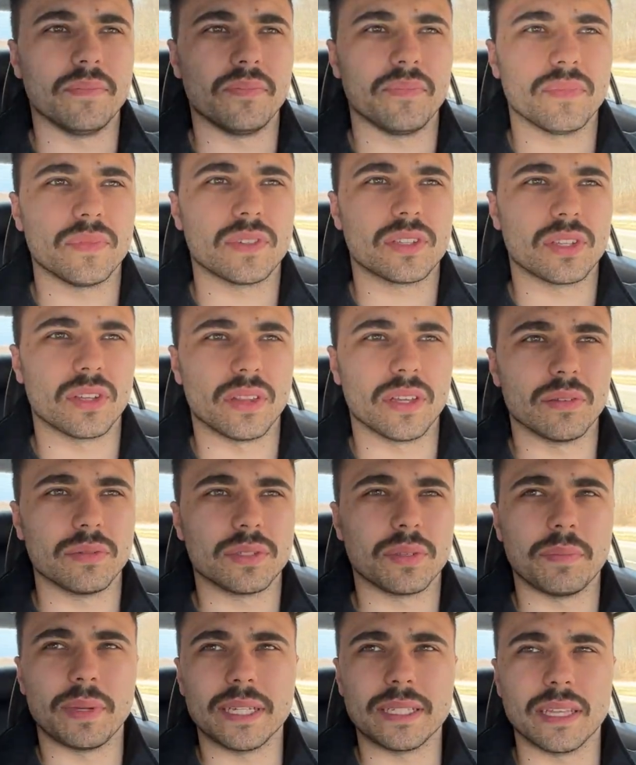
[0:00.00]
So there was
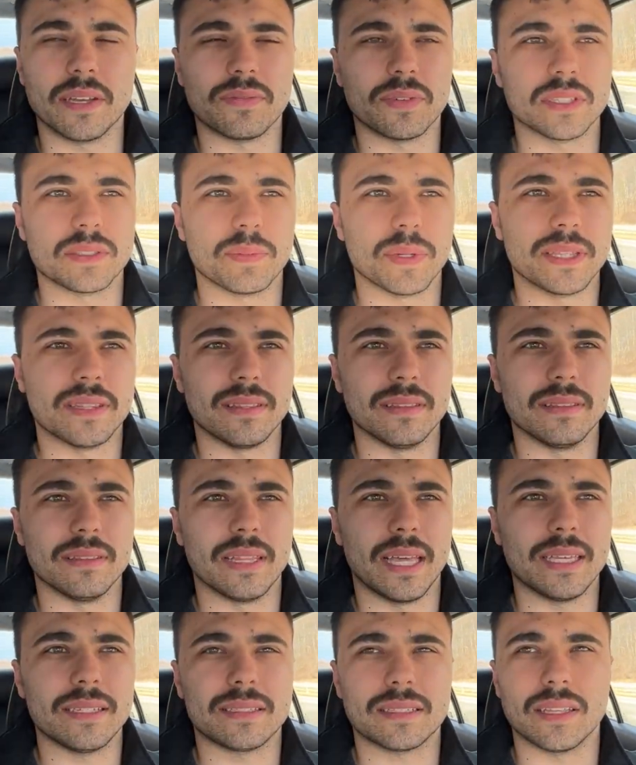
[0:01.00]
a big difference, but
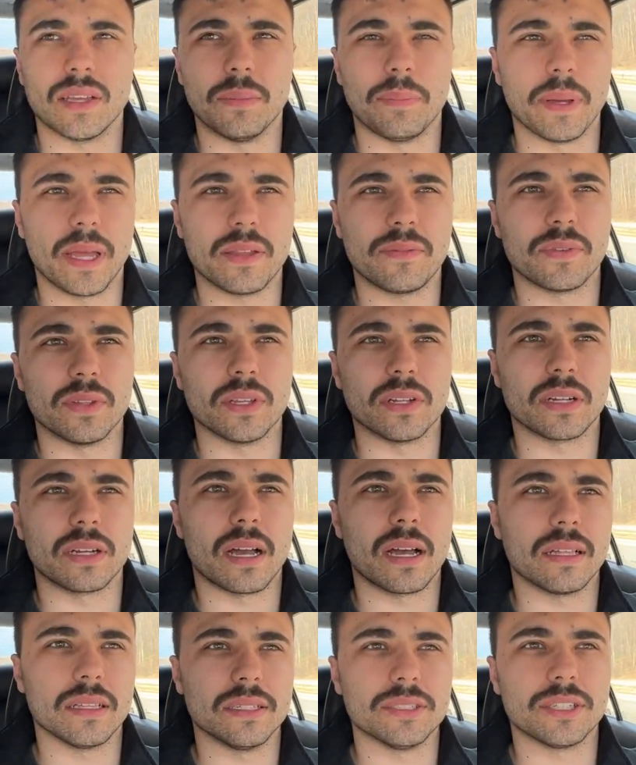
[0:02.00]
they still paid for their
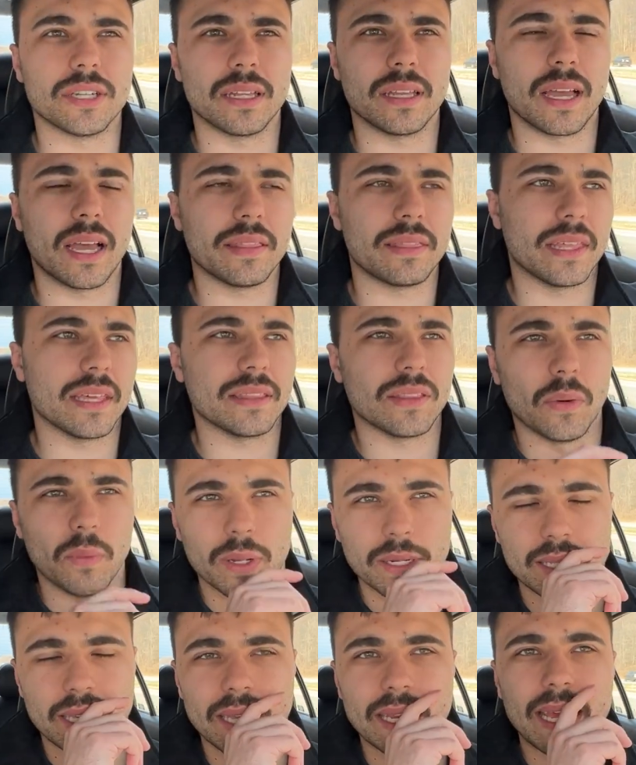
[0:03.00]
college. I think the
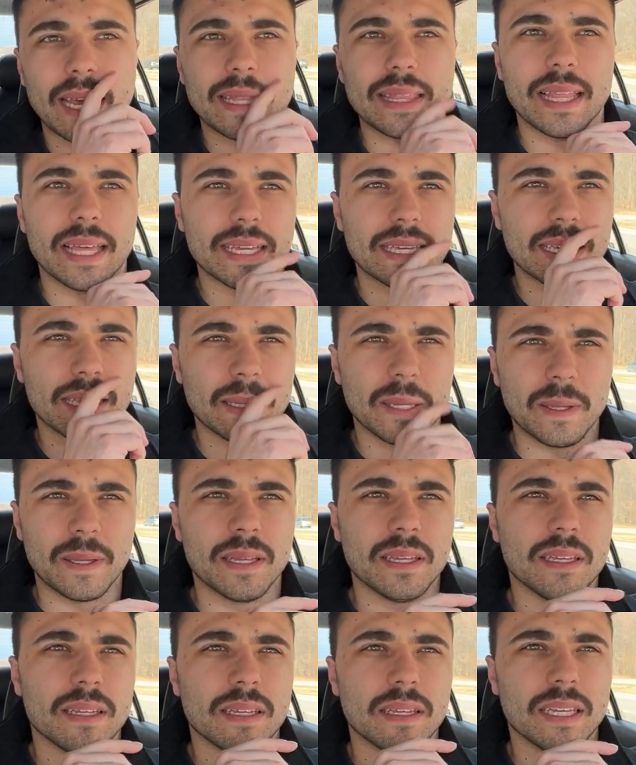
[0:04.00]
one kid had like
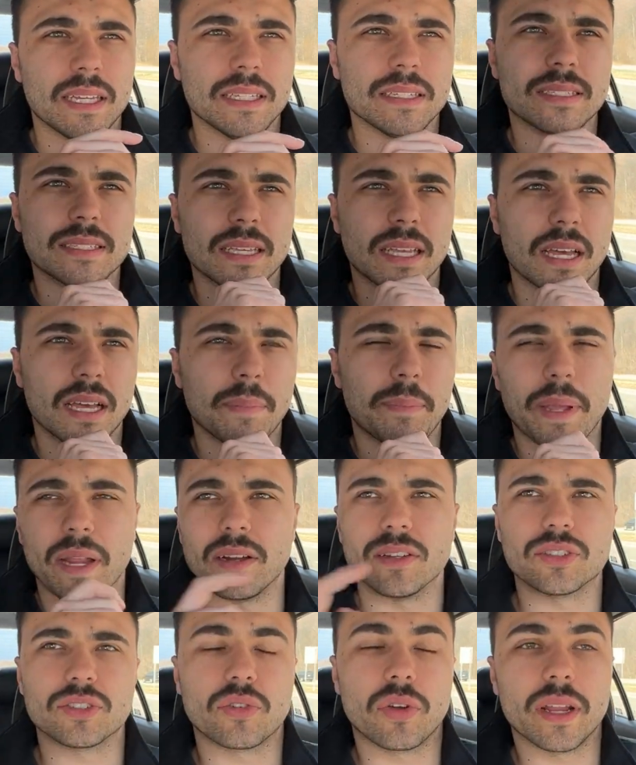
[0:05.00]
his
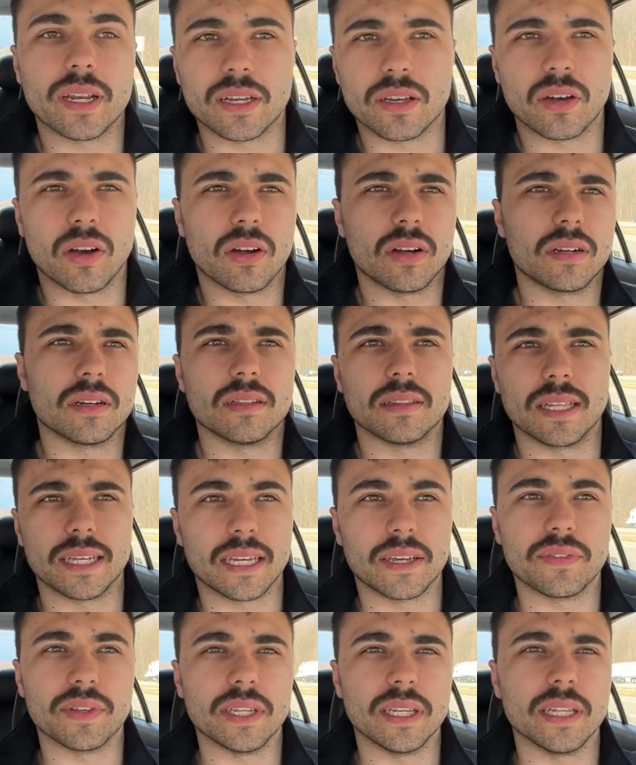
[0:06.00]
parents' credit card, like
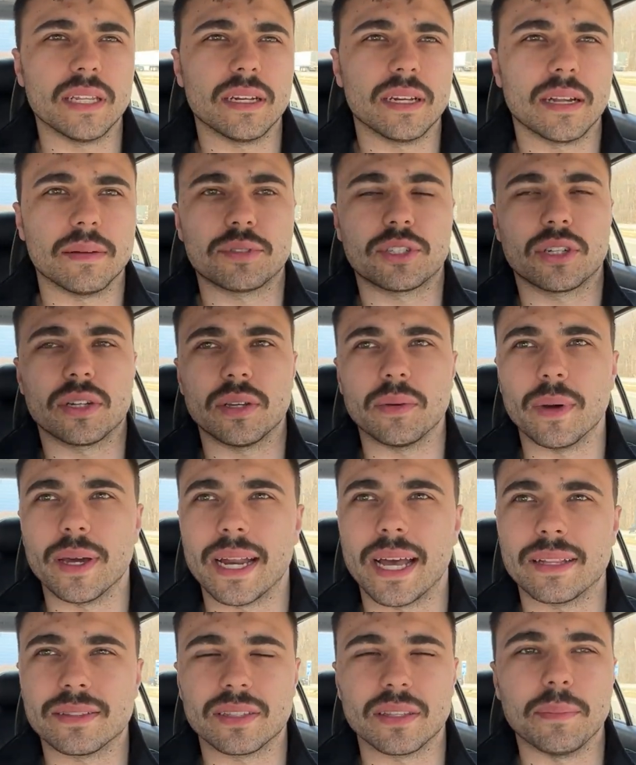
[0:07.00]
if he needed. I'm sure he went
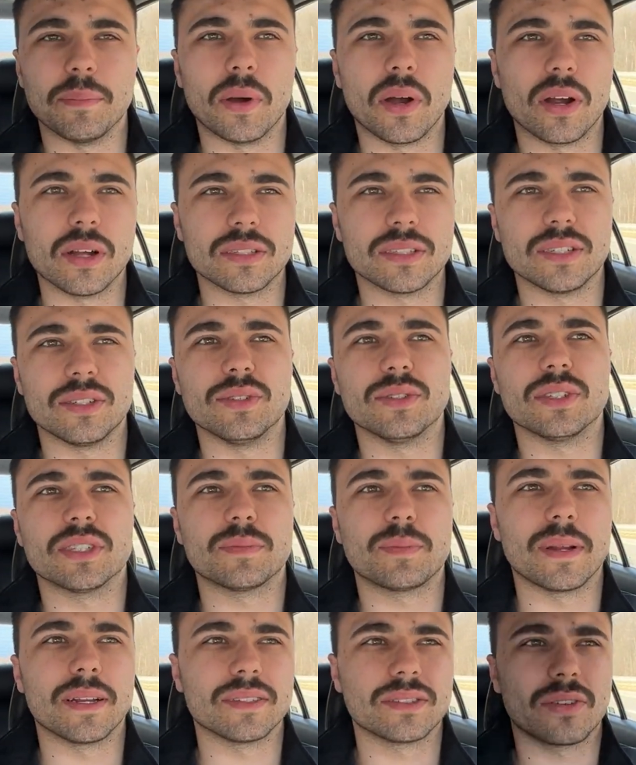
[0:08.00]
out to the bars and used his
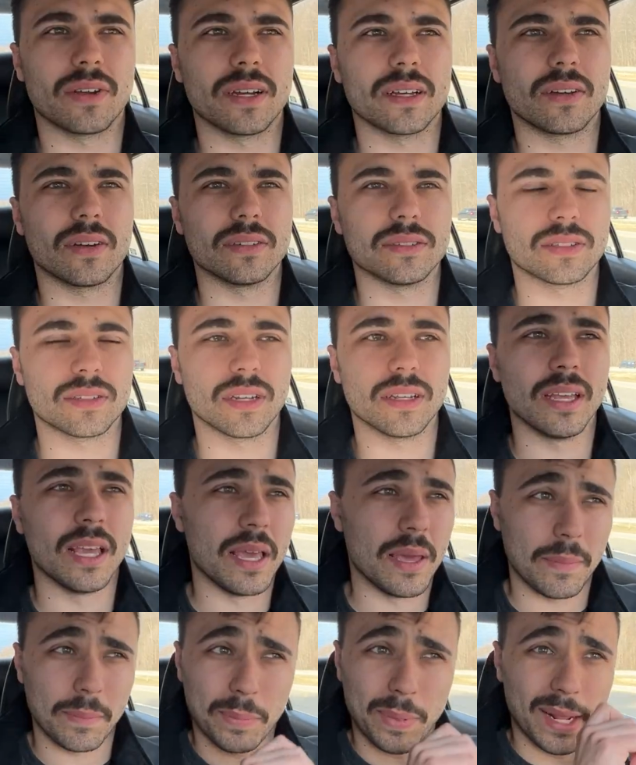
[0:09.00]
parents' credit card and shit.
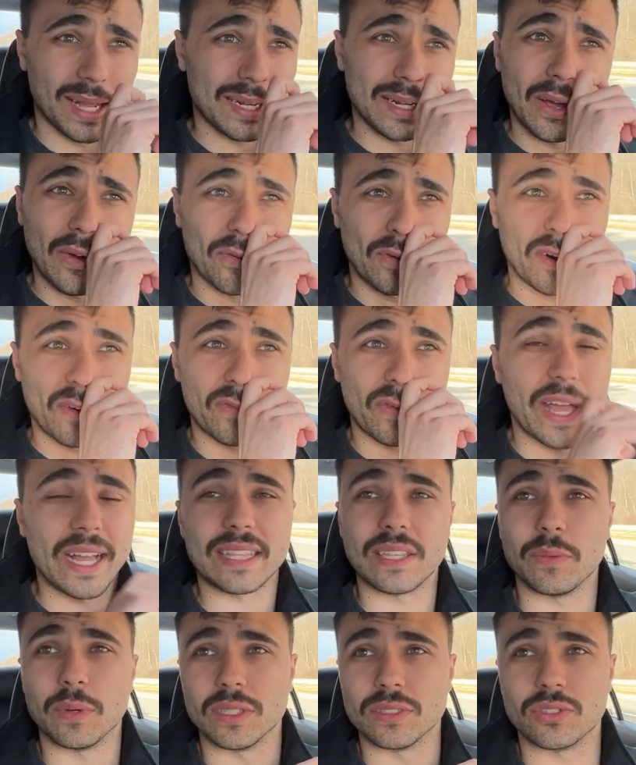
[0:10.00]
But I know for a fact
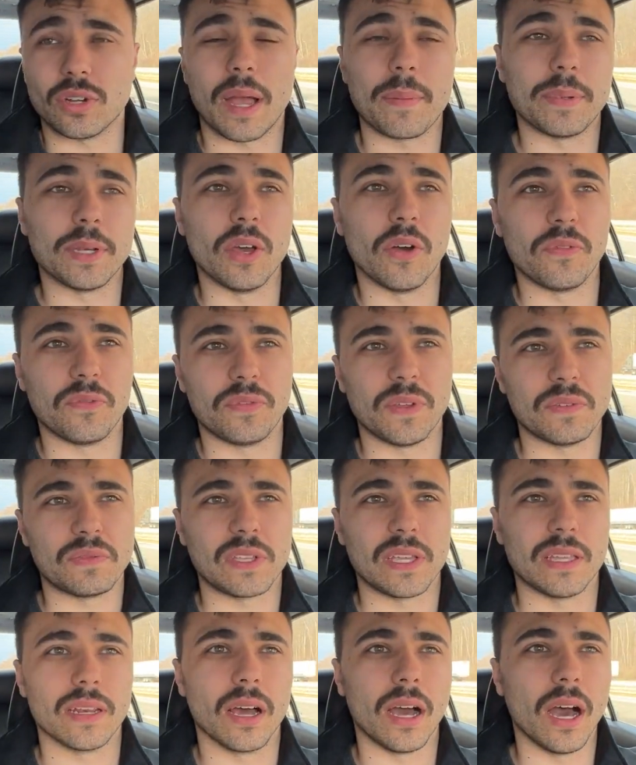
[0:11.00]
he wasn't dropping no
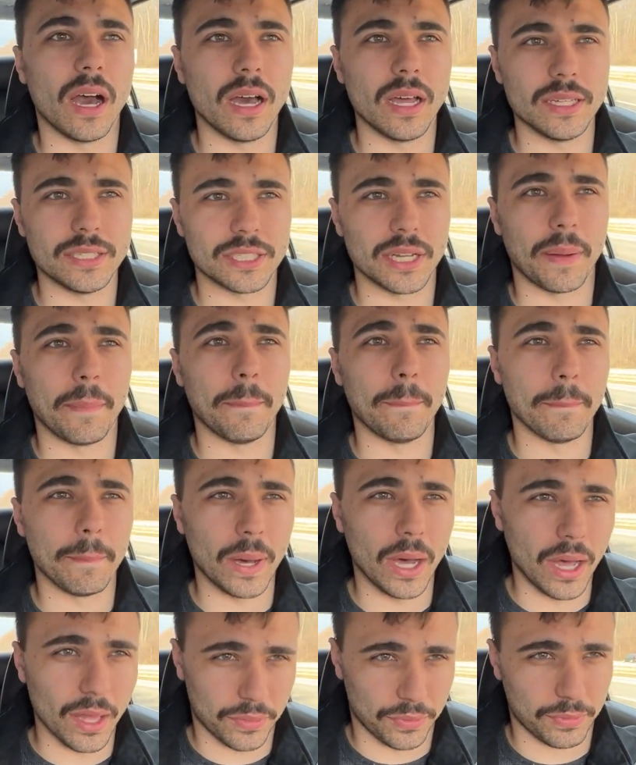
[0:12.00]
$1,500 a
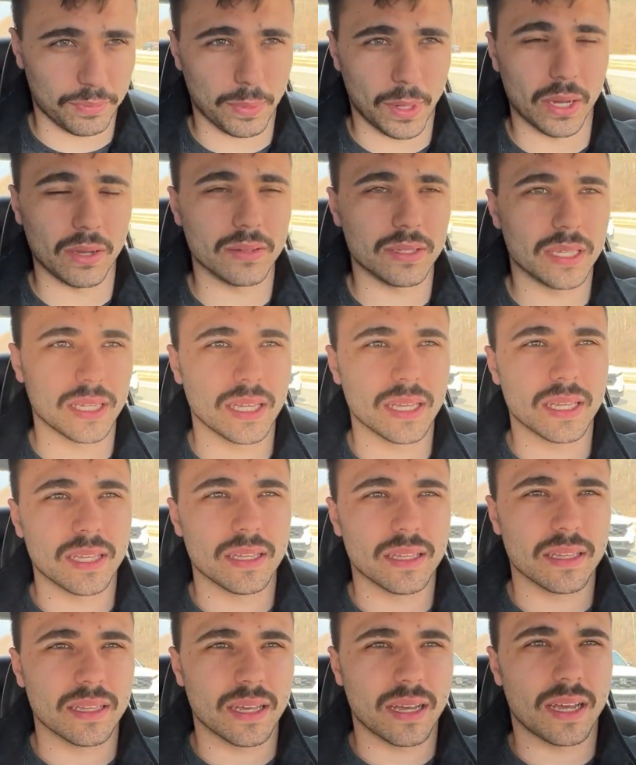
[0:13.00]
month, bro.
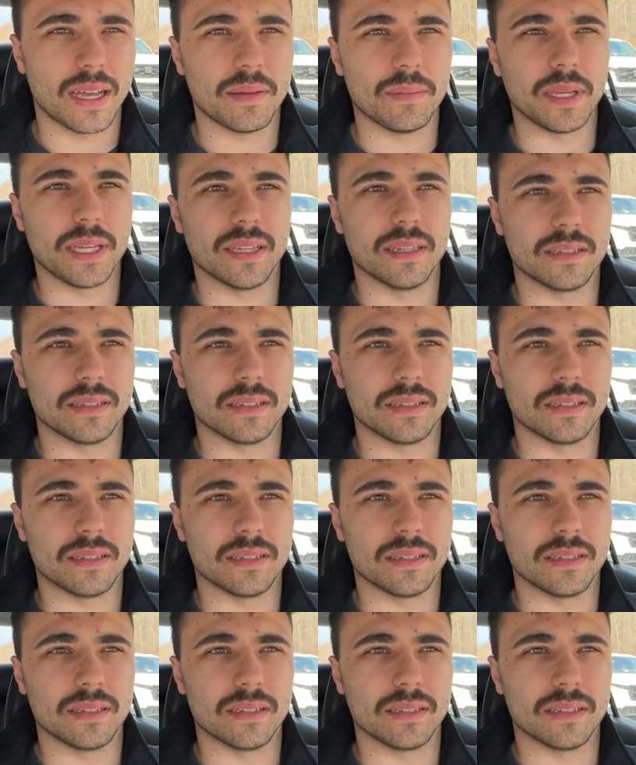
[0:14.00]
I mean,